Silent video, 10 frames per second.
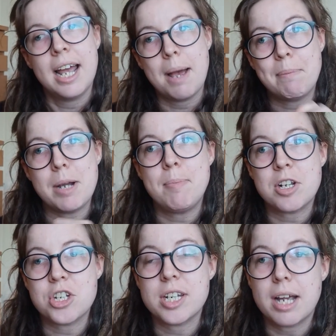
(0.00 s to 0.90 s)
And by
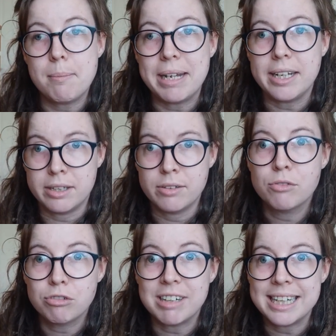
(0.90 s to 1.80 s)
budget I mean
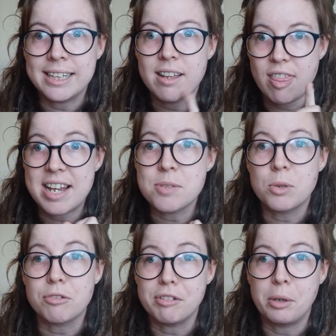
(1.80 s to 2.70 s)
free. That's
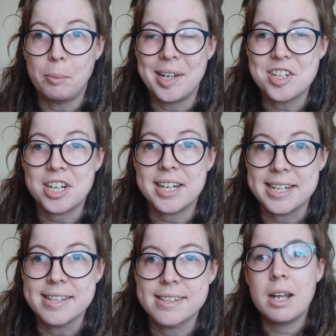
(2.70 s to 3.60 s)
what a real budget
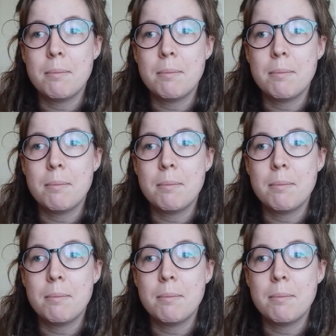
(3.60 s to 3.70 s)
is.